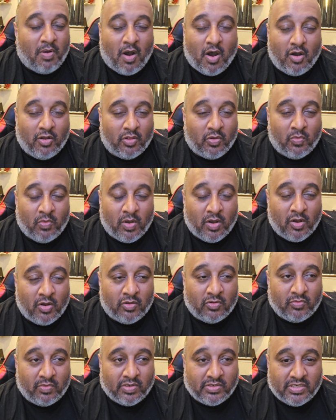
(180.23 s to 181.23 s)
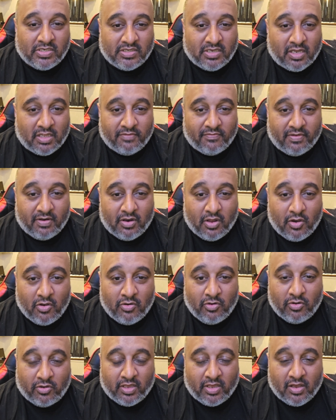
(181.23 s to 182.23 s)
part of the world where she's kind of
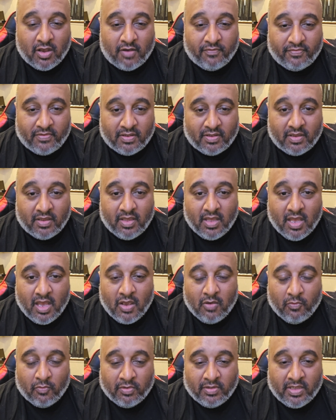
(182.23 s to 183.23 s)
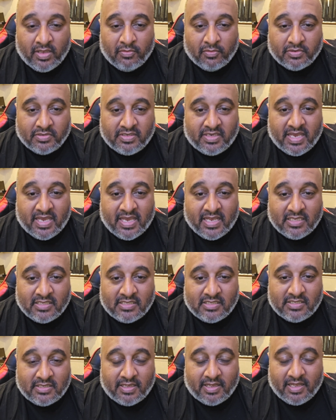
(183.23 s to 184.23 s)
alone looking after Rhaenyra's
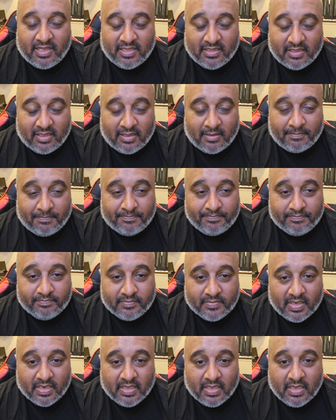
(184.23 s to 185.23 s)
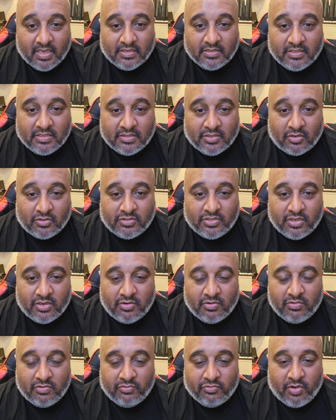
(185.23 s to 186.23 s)
kids. And um, she's
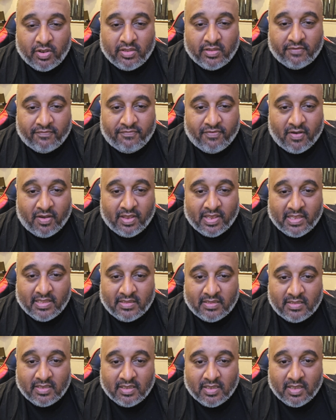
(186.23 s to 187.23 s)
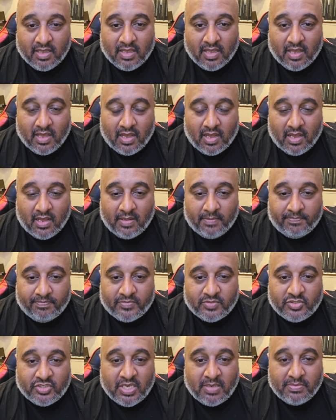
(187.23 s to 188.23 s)
also trying to find
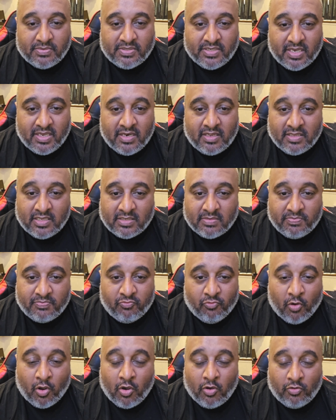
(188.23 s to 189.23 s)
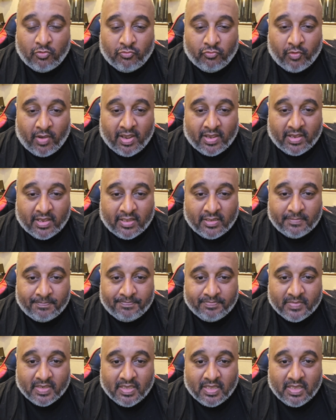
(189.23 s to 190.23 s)
um, Sheep Stealer, this rogue
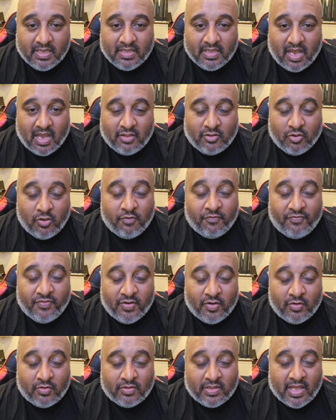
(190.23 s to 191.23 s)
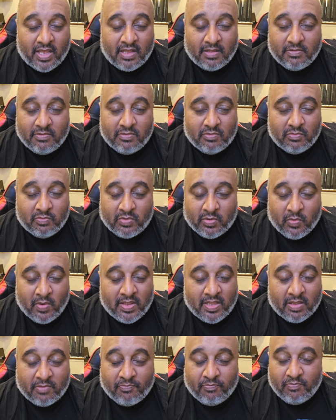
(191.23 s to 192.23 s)
dragon. I do feel that the
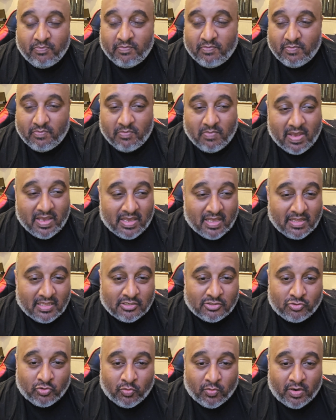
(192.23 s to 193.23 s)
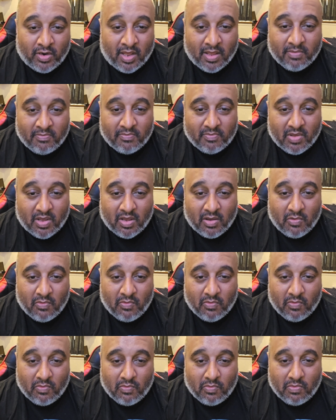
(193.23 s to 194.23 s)
way they're making this storyline
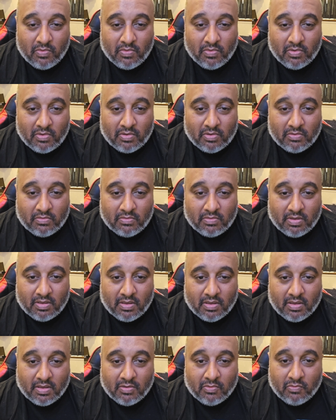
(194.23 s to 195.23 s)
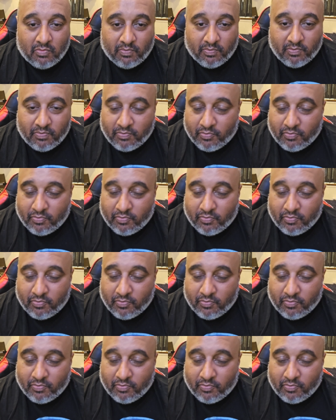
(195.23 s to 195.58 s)
uh, uh,